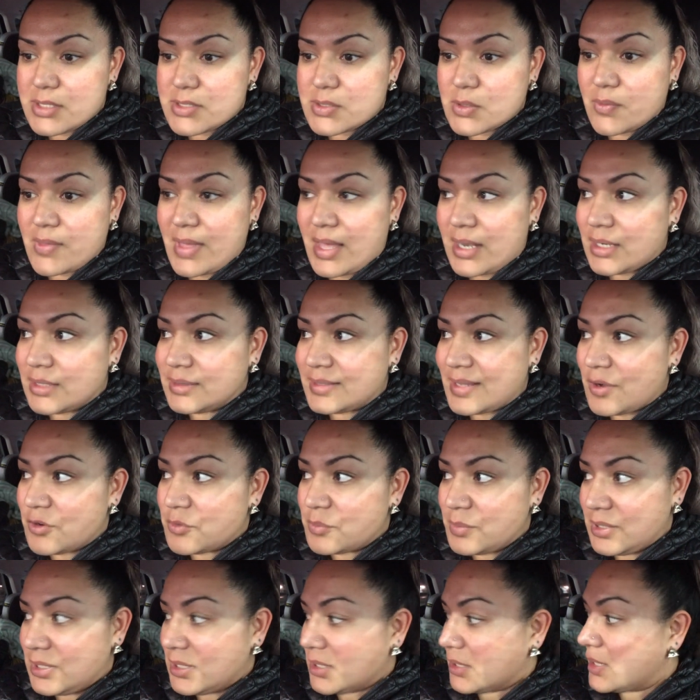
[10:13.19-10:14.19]
So that
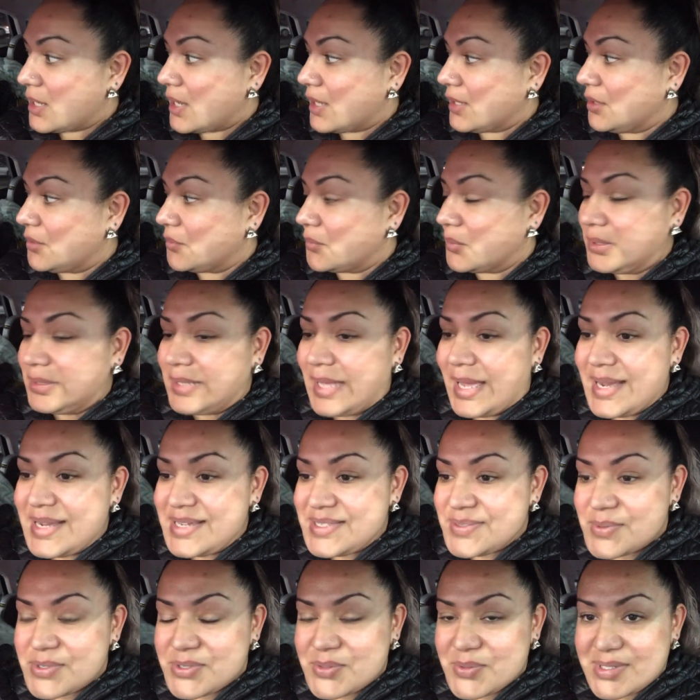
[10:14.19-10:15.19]
allowed me to kind of
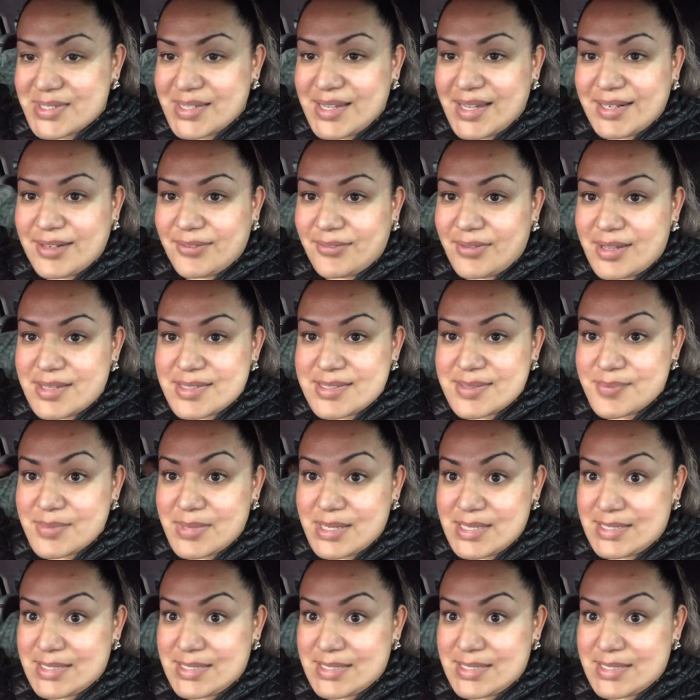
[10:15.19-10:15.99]
relax, which was kind of awesome.